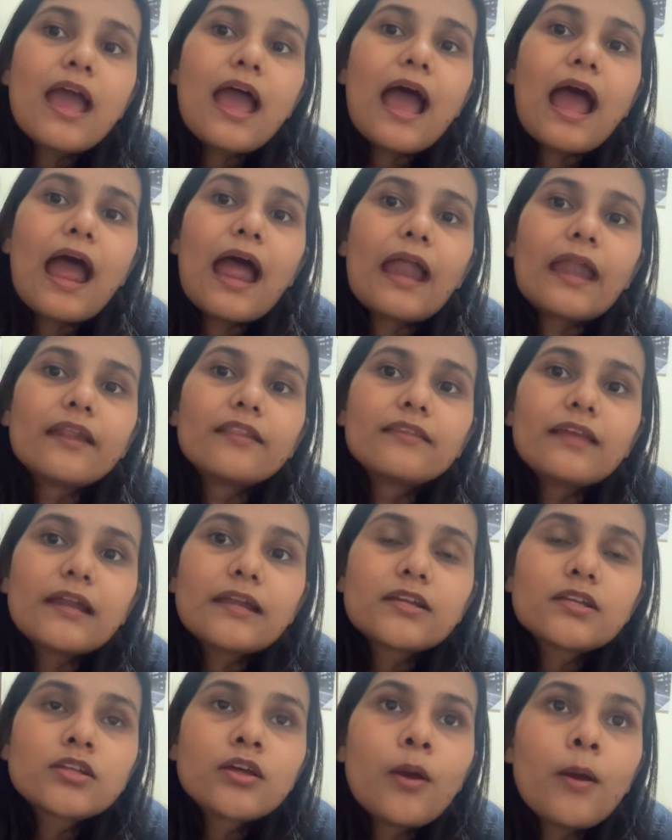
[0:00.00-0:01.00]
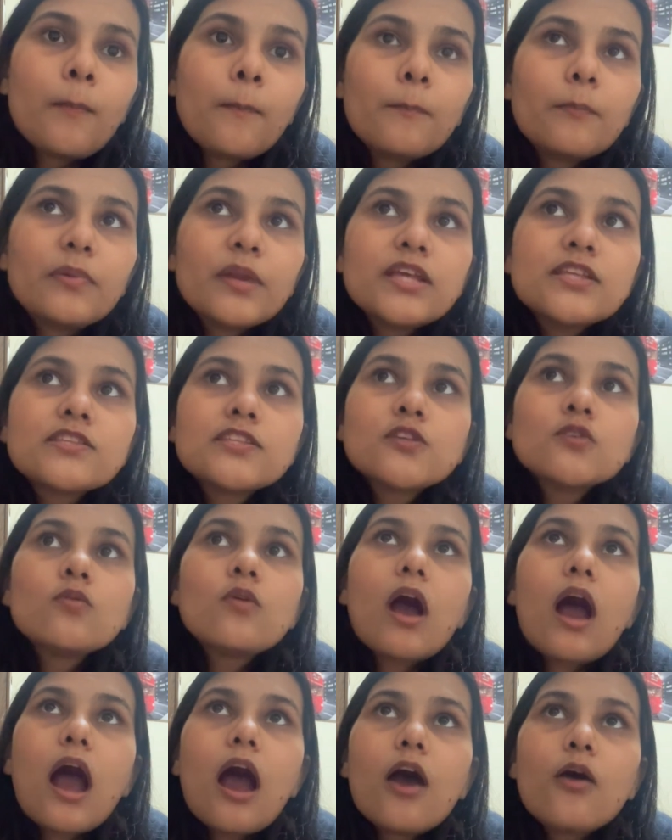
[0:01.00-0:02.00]
and that brings
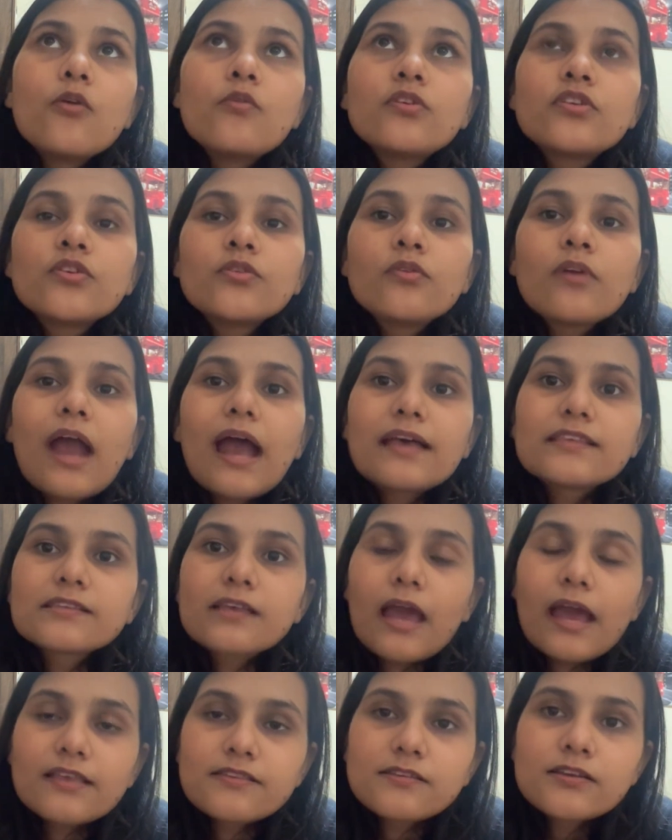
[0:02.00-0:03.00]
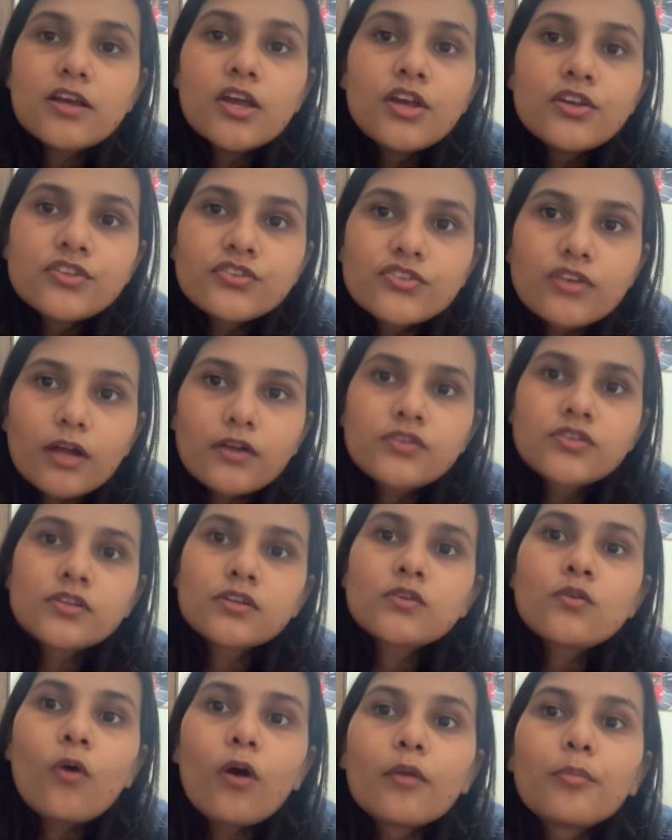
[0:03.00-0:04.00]
you out as a
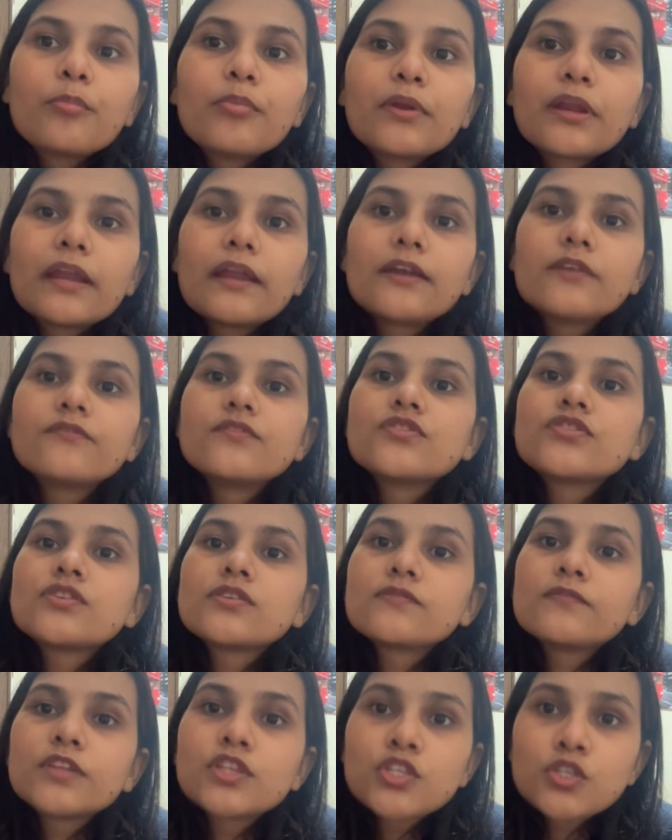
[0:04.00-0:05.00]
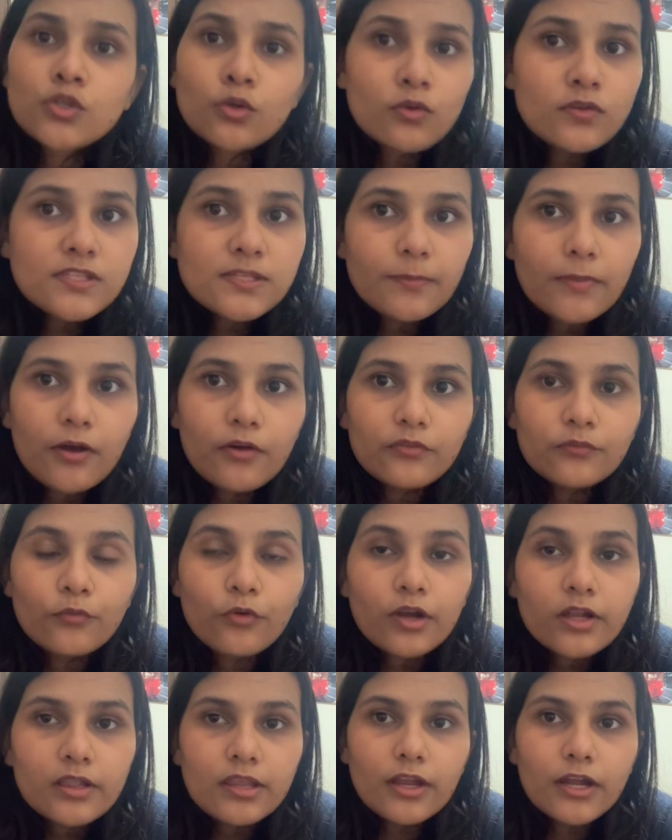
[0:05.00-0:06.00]
structured corporate which knows about
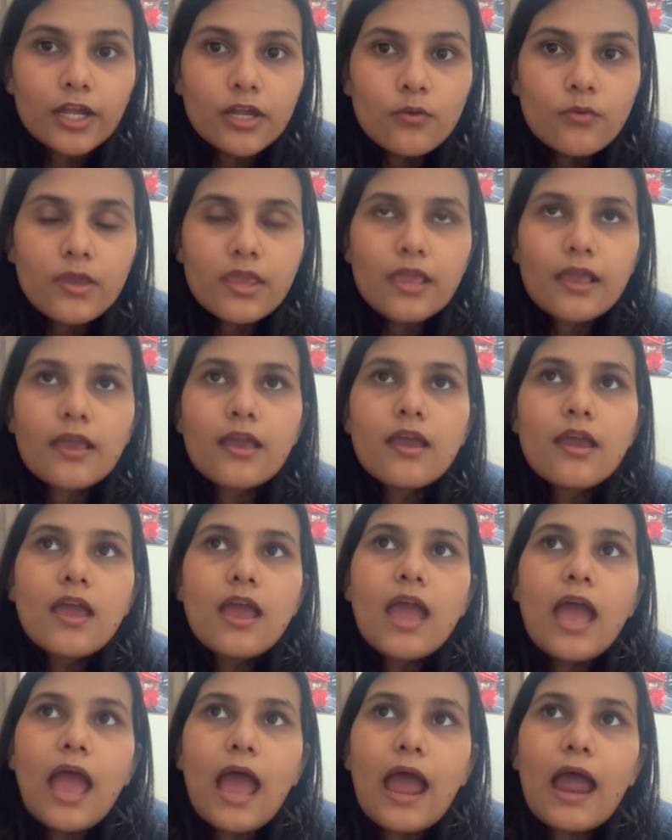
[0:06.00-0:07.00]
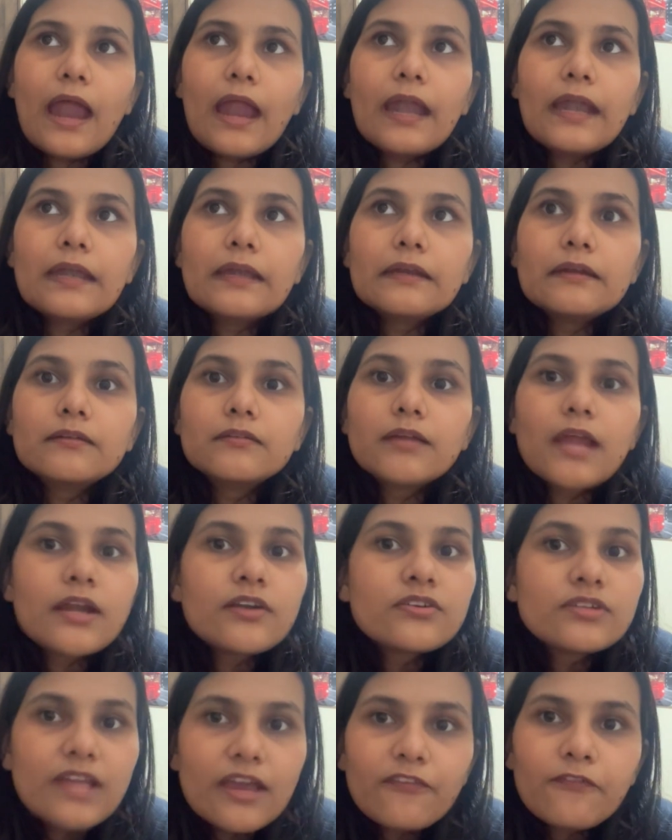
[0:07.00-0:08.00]
what they're doing, and
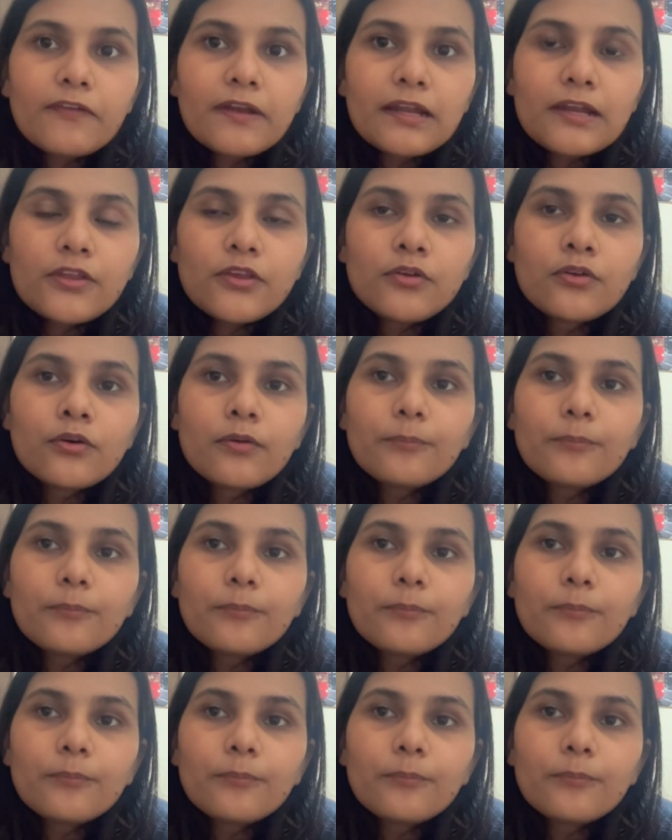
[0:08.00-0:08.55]
it definitely